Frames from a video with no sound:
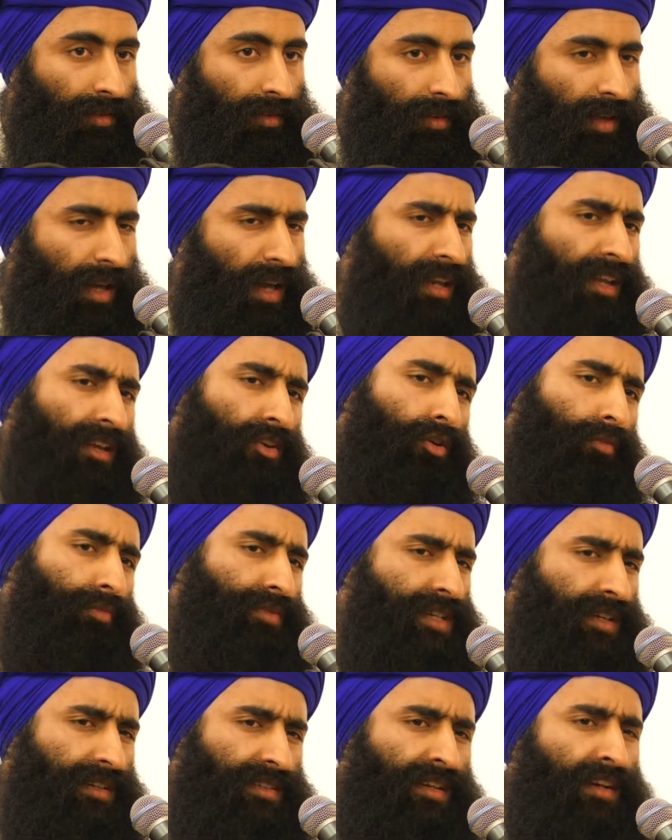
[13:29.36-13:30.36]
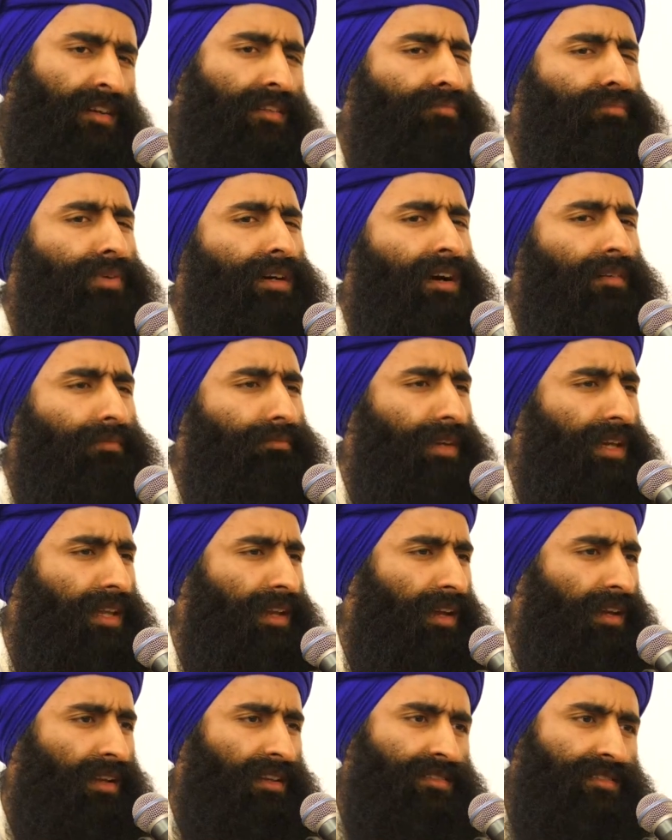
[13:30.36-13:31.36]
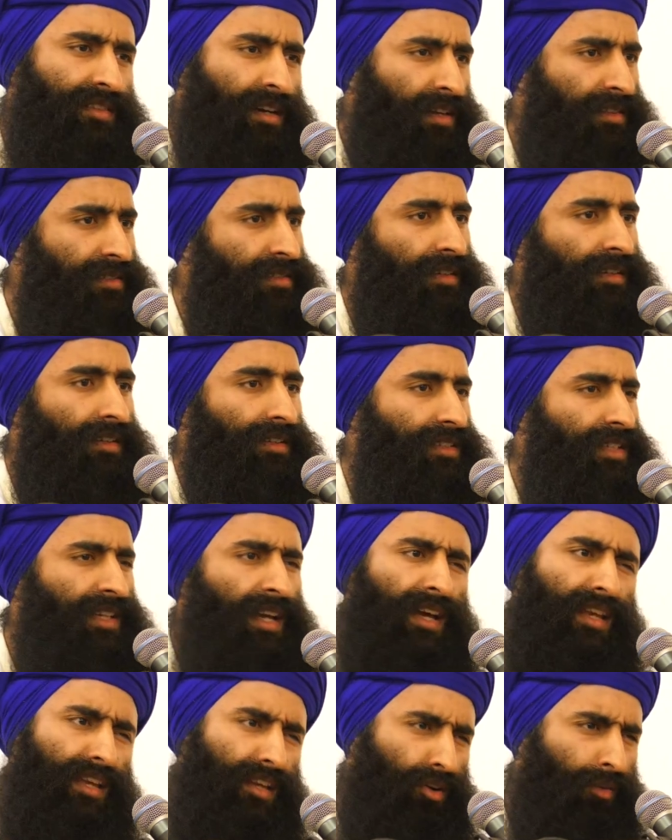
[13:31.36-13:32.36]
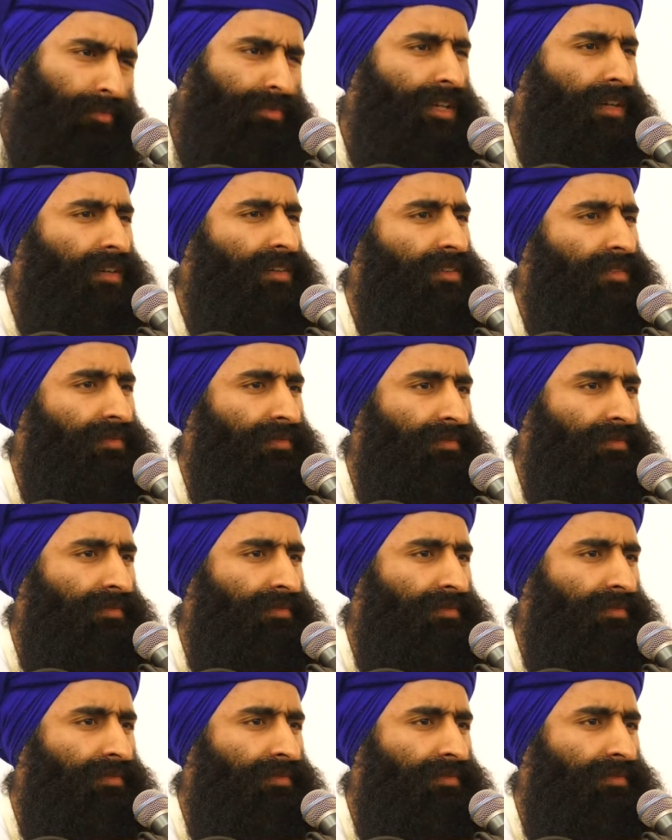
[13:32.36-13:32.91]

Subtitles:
Any object can become meaningless, Sadh Sangat Ji, any object.